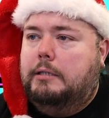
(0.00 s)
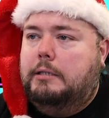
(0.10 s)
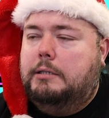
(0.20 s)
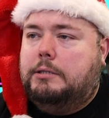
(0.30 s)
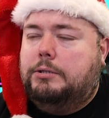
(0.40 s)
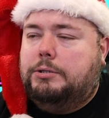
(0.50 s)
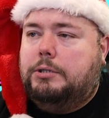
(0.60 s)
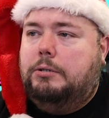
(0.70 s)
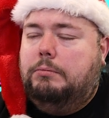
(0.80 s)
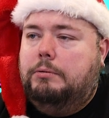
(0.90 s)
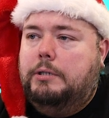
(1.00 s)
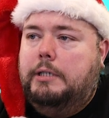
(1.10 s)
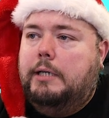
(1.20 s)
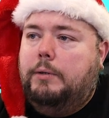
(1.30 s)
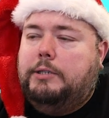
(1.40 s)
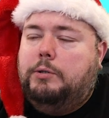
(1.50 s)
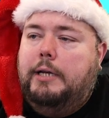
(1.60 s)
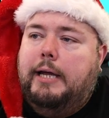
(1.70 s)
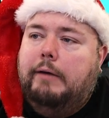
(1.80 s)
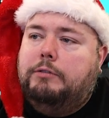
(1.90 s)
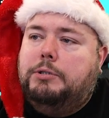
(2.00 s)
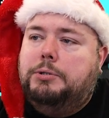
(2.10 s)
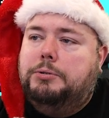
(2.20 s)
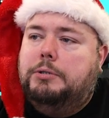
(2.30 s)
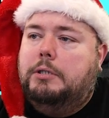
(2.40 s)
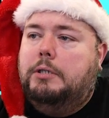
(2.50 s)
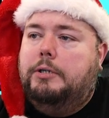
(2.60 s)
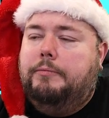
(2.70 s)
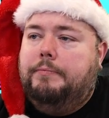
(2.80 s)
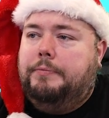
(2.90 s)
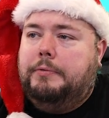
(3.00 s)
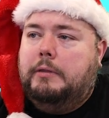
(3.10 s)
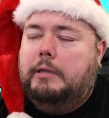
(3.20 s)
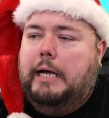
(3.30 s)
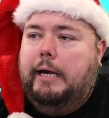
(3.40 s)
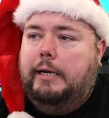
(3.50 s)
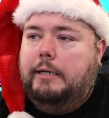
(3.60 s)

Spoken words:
So here you actually have to, like,